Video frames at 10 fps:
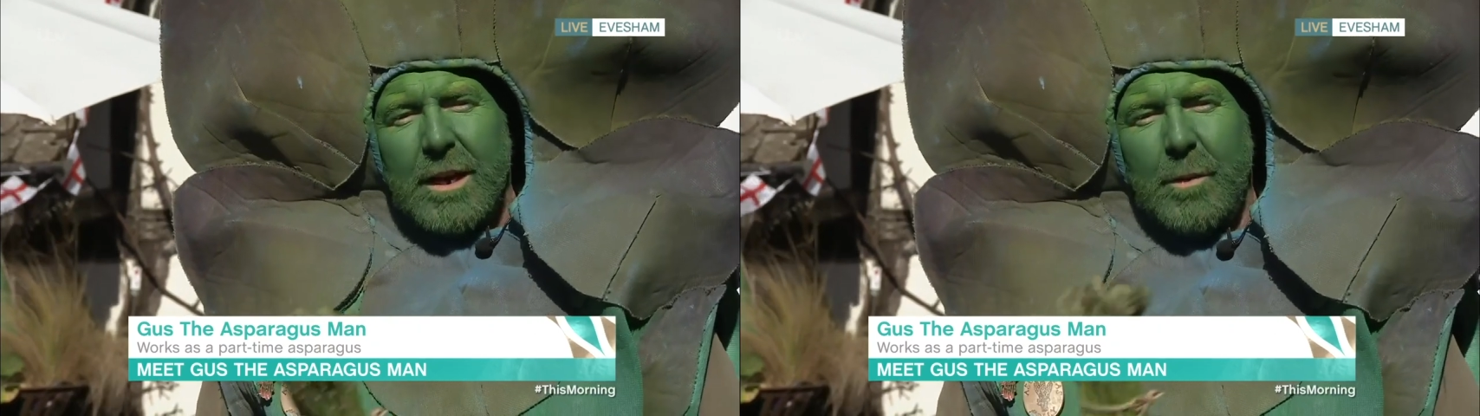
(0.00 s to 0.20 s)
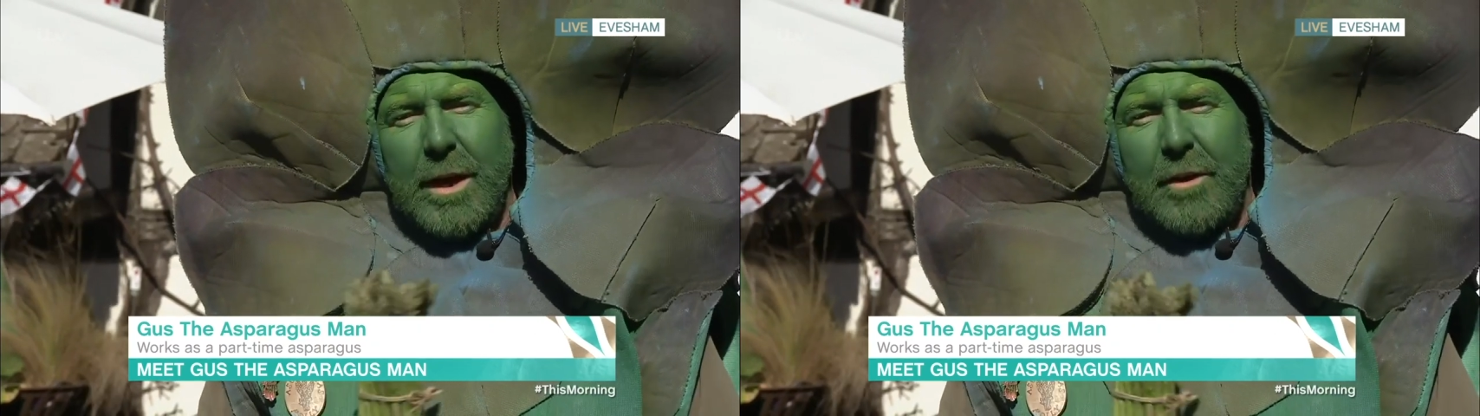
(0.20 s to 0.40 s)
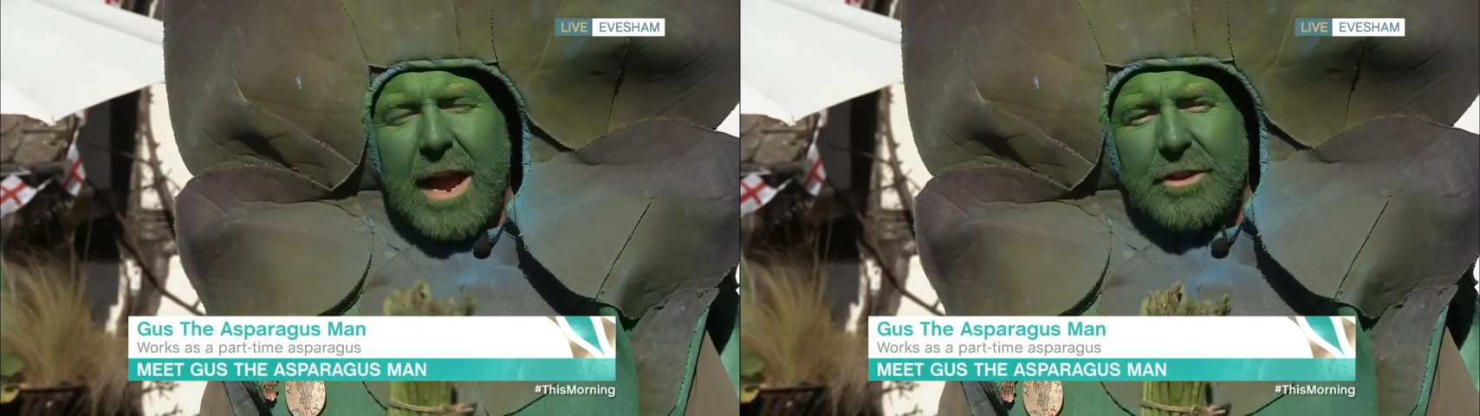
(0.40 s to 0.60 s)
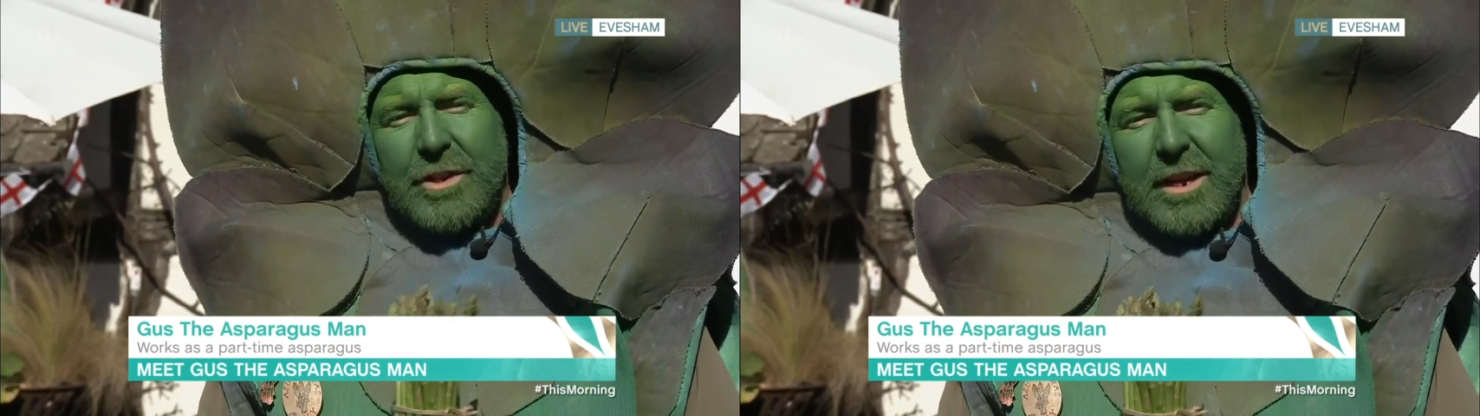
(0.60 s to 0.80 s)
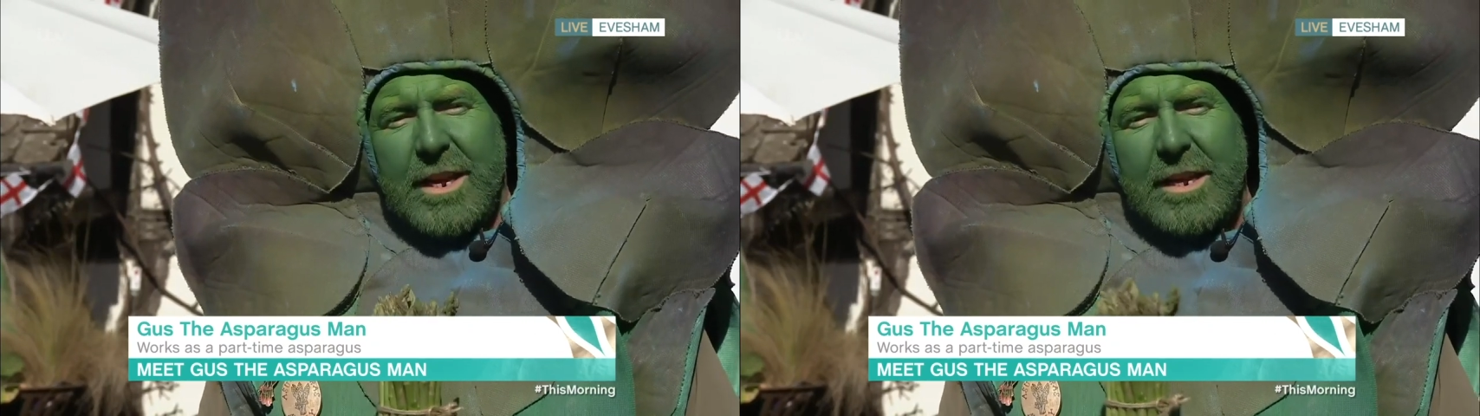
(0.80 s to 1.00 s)
we are
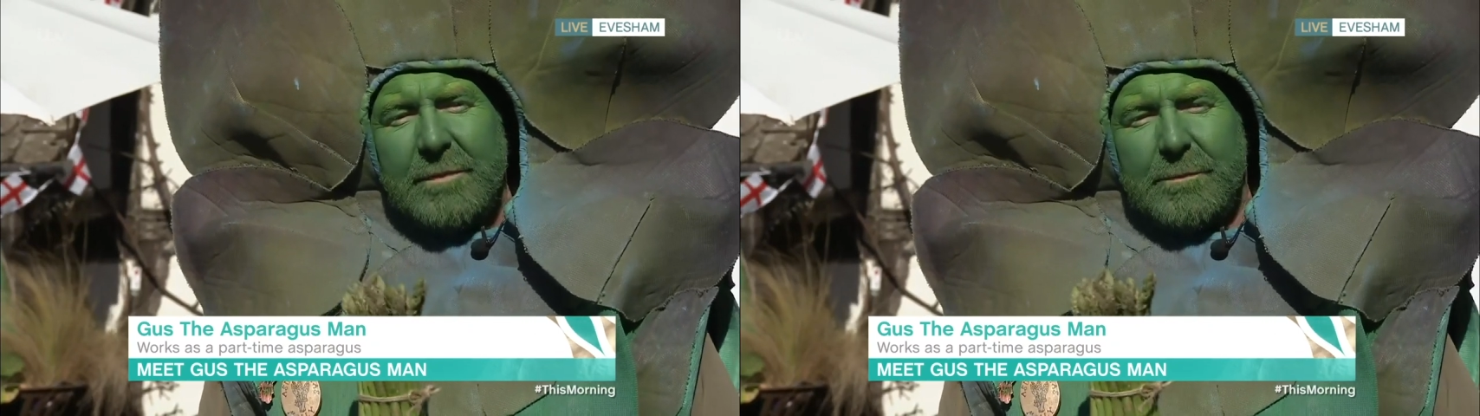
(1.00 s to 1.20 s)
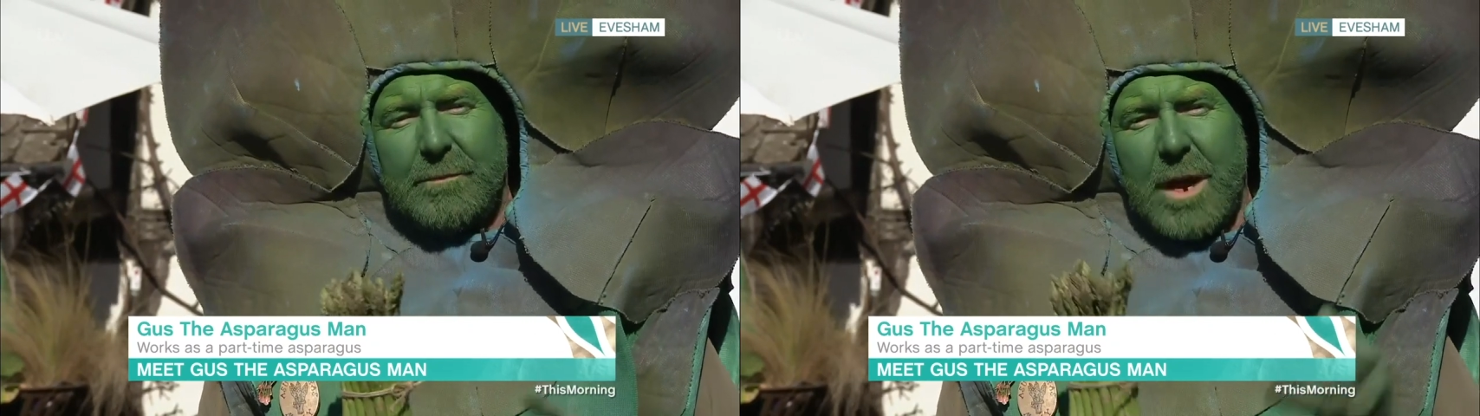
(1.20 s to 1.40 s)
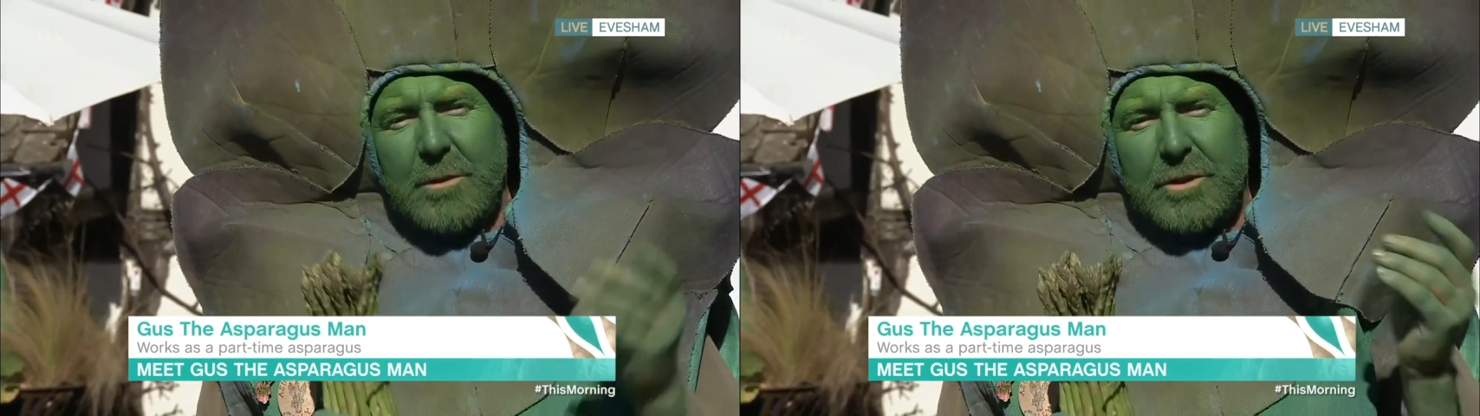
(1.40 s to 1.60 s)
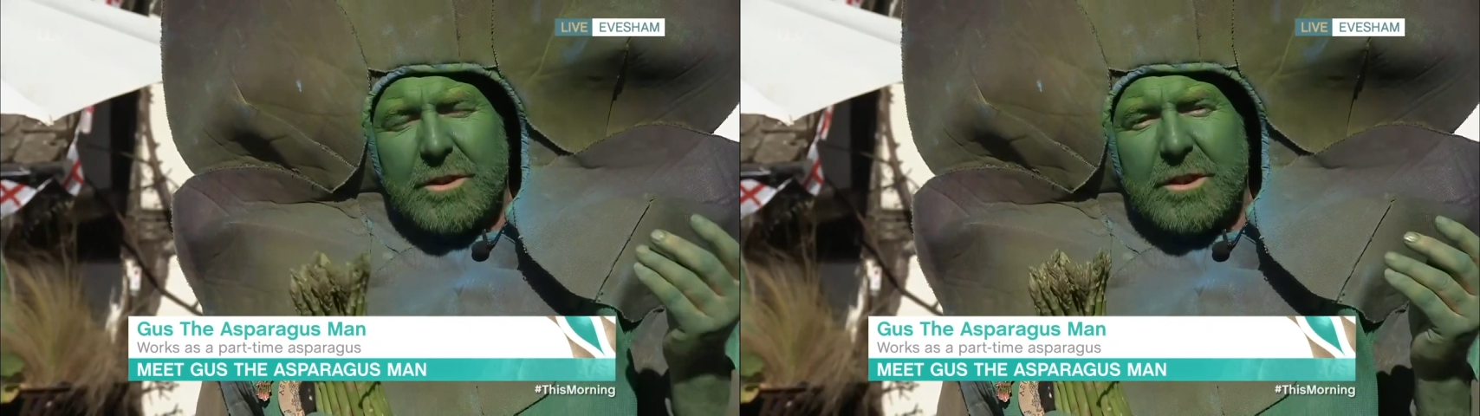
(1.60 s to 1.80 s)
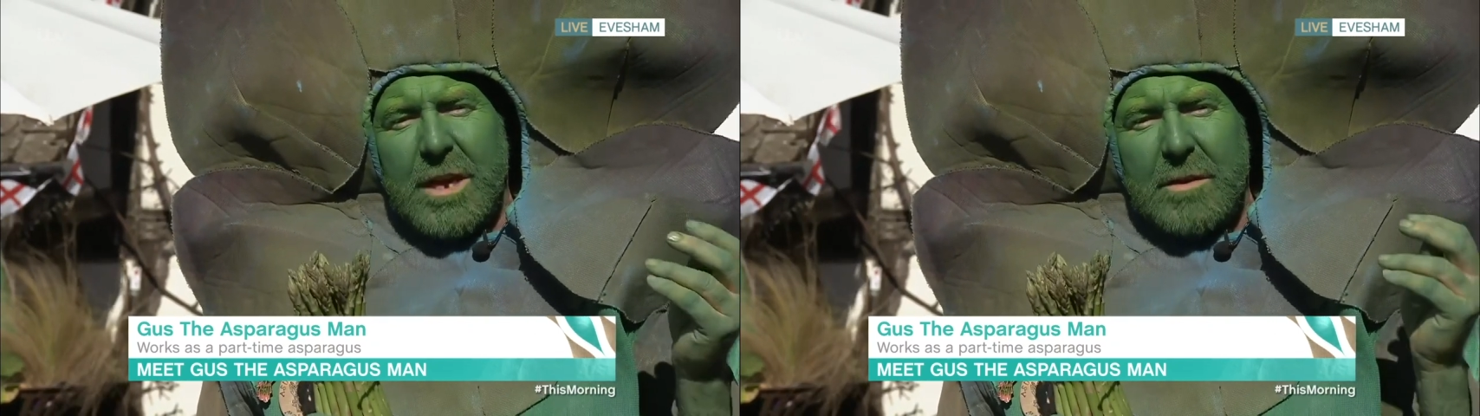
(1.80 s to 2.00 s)
actually going
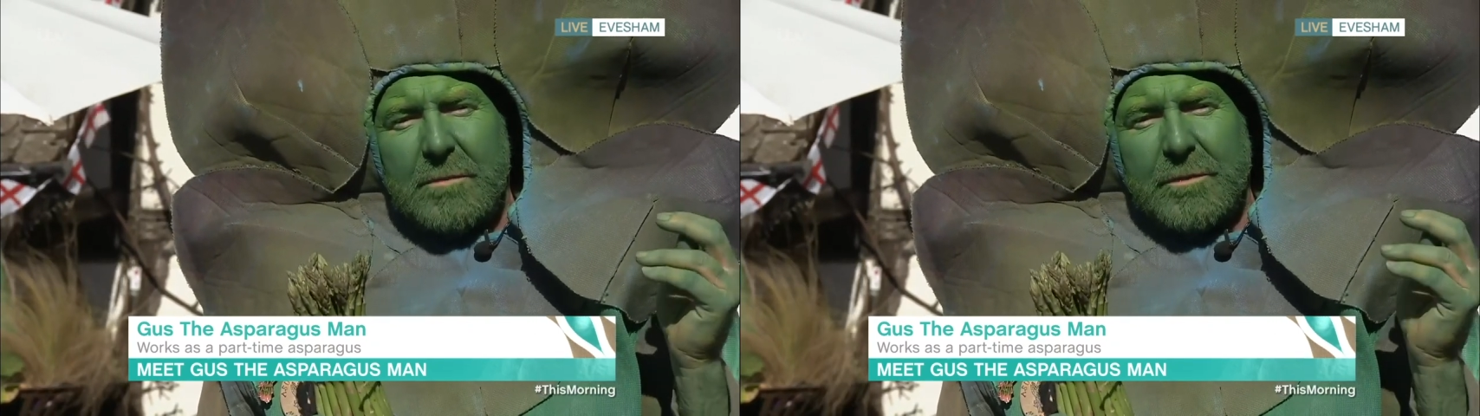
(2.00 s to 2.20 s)
to